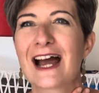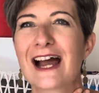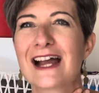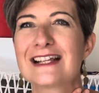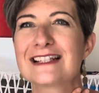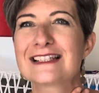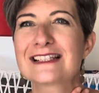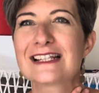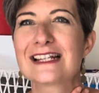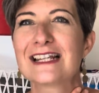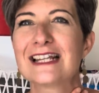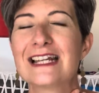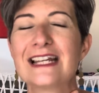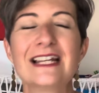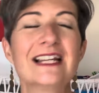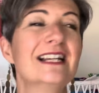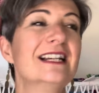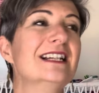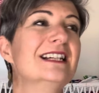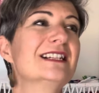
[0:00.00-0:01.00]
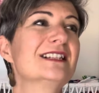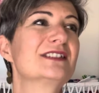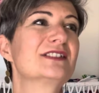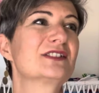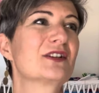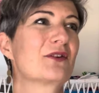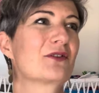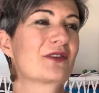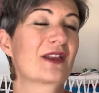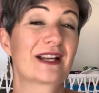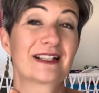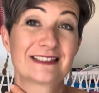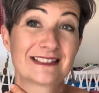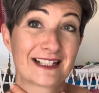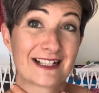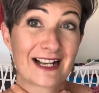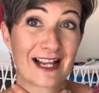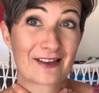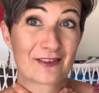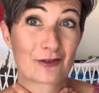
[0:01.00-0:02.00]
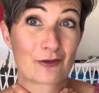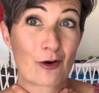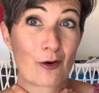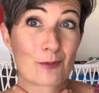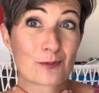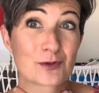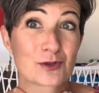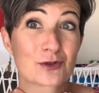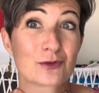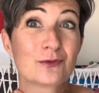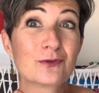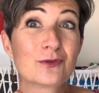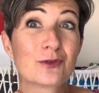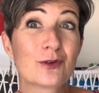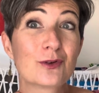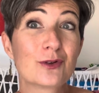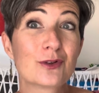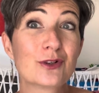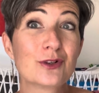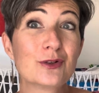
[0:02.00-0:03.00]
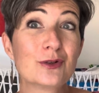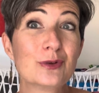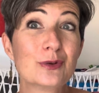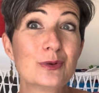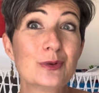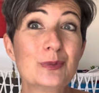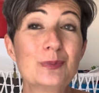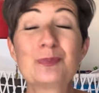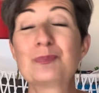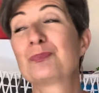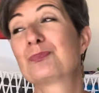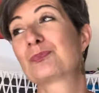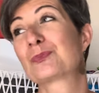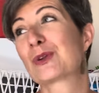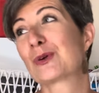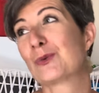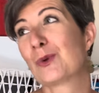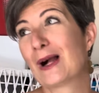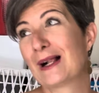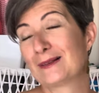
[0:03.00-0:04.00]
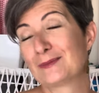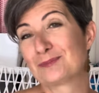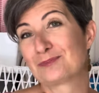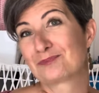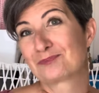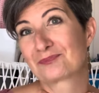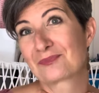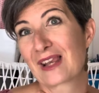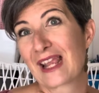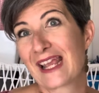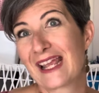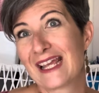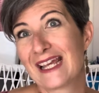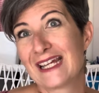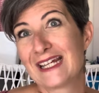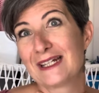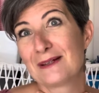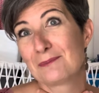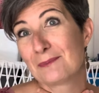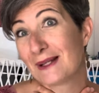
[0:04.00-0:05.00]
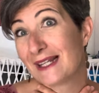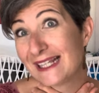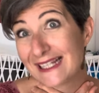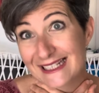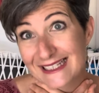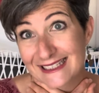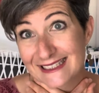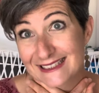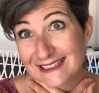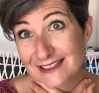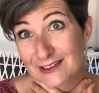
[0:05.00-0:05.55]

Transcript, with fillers: nicely. So that's another option for you. Well, please